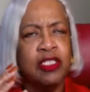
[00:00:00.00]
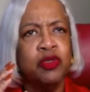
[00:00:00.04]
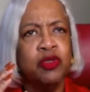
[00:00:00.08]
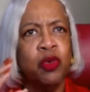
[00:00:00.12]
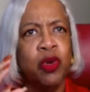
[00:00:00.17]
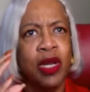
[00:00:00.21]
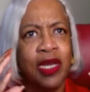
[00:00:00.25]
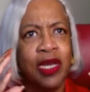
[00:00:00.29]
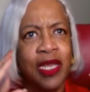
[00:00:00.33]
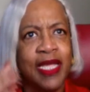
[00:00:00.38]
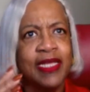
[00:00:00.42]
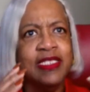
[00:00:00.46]
we're
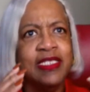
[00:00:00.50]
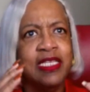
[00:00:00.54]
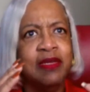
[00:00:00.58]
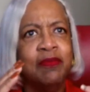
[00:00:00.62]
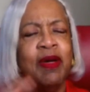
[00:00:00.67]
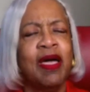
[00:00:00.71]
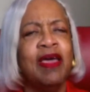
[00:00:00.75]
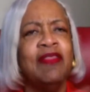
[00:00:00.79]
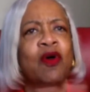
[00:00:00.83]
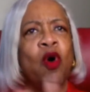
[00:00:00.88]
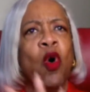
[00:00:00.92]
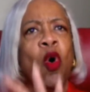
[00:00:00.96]
elected
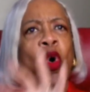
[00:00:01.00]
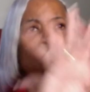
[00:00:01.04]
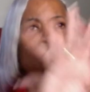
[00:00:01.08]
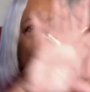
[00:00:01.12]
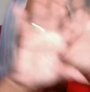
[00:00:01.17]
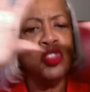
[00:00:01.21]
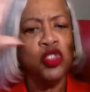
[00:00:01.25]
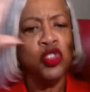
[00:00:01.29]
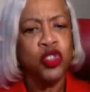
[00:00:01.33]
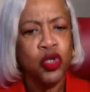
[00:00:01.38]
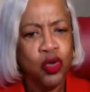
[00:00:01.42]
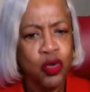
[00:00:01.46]
by the whole
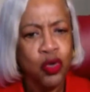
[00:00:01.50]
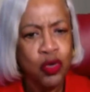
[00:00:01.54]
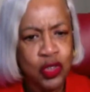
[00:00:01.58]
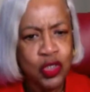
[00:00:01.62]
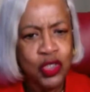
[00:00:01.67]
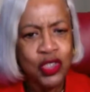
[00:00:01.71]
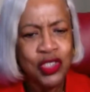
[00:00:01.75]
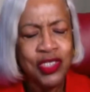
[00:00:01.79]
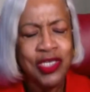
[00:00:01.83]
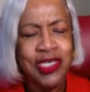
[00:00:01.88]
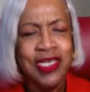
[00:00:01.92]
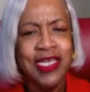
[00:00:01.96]

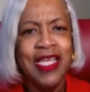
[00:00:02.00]
church,